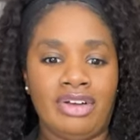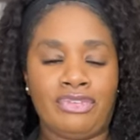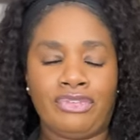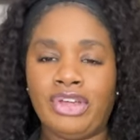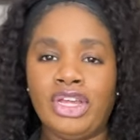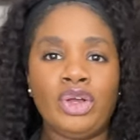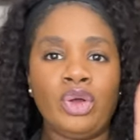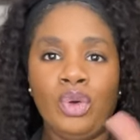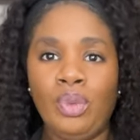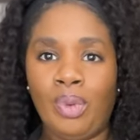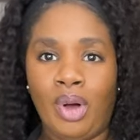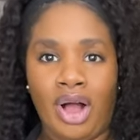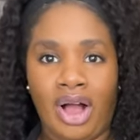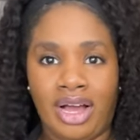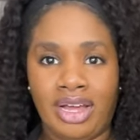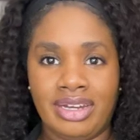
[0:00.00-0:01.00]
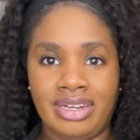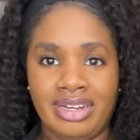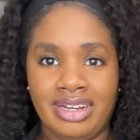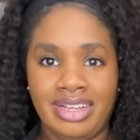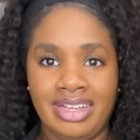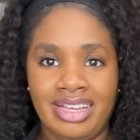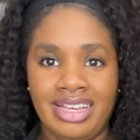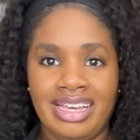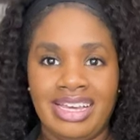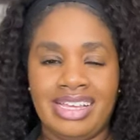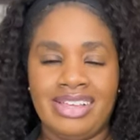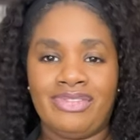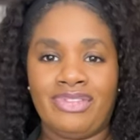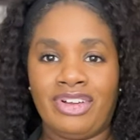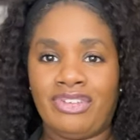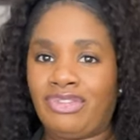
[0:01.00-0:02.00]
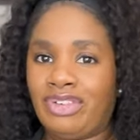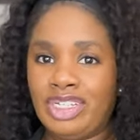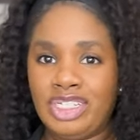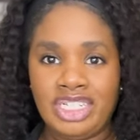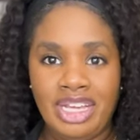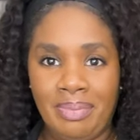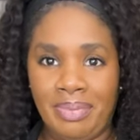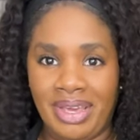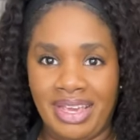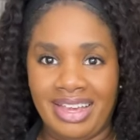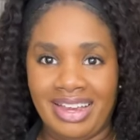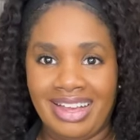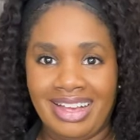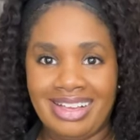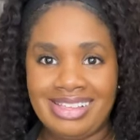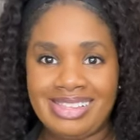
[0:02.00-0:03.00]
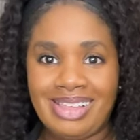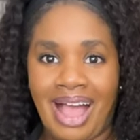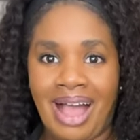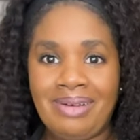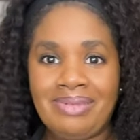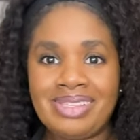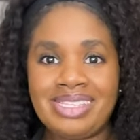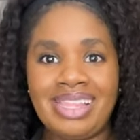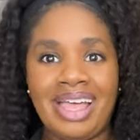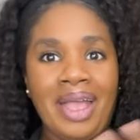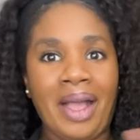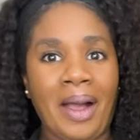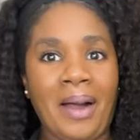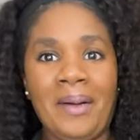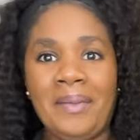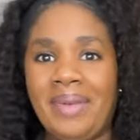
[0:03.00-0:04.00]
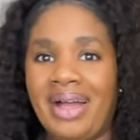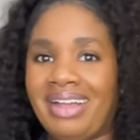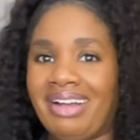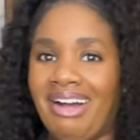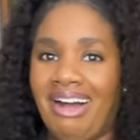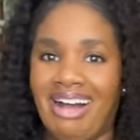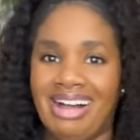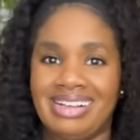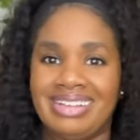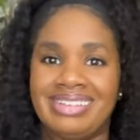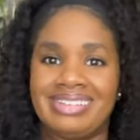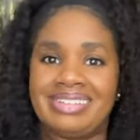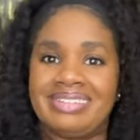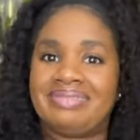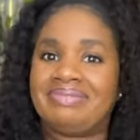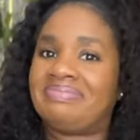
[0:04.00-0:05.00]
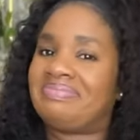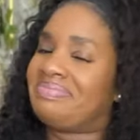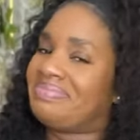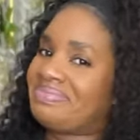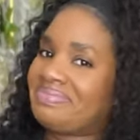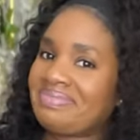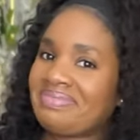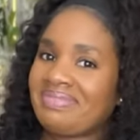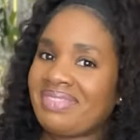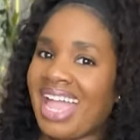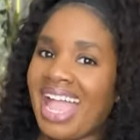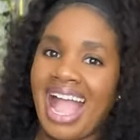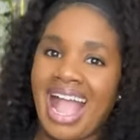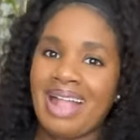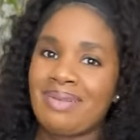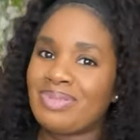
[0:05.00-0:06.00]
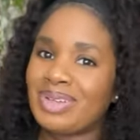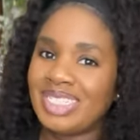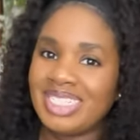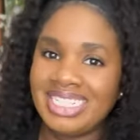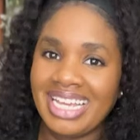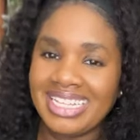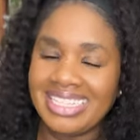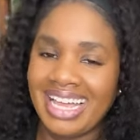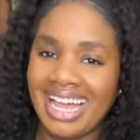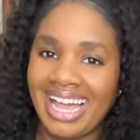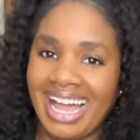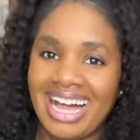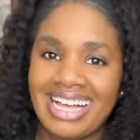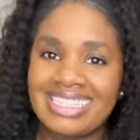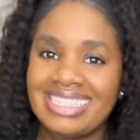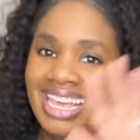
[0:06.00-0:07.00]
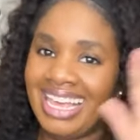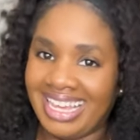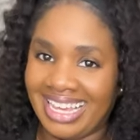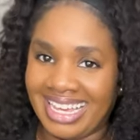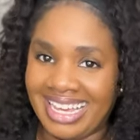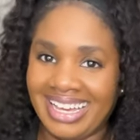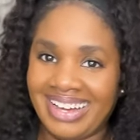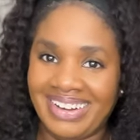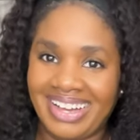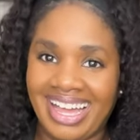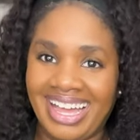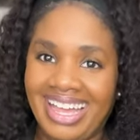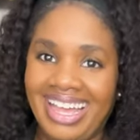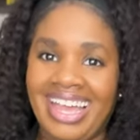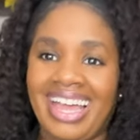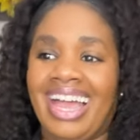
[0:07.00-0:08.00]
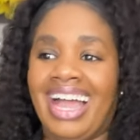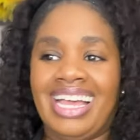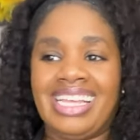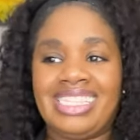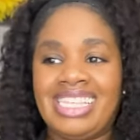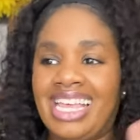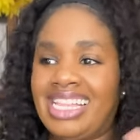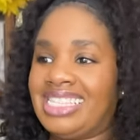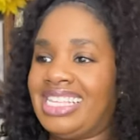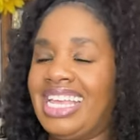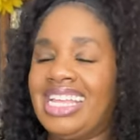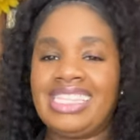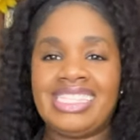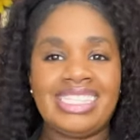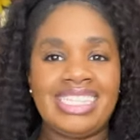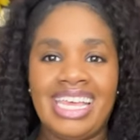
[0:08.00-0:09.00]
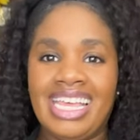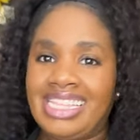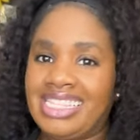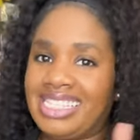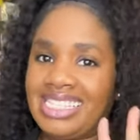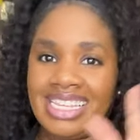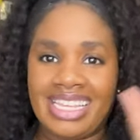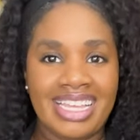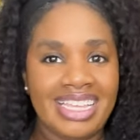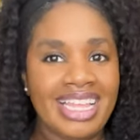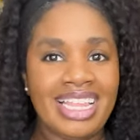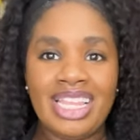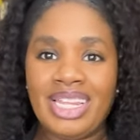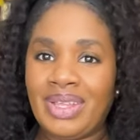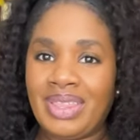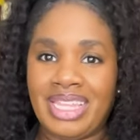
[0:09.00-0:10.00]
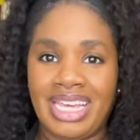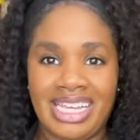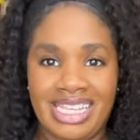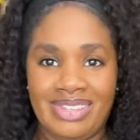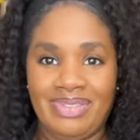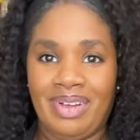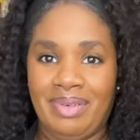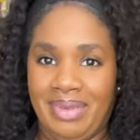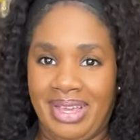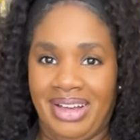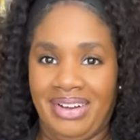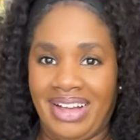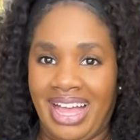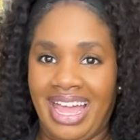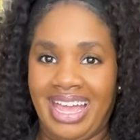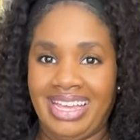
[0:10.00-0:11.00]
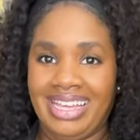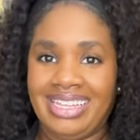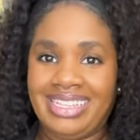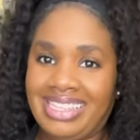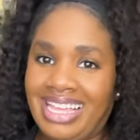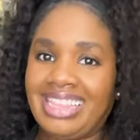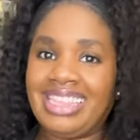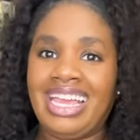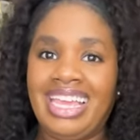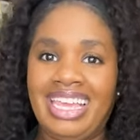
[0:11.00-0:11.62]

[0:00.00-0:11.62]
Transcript: free coupon for free shipping. So I was like, oh my gosh, I appreciate that. I'll take it. Okay. It's the little things for me. Okay. That they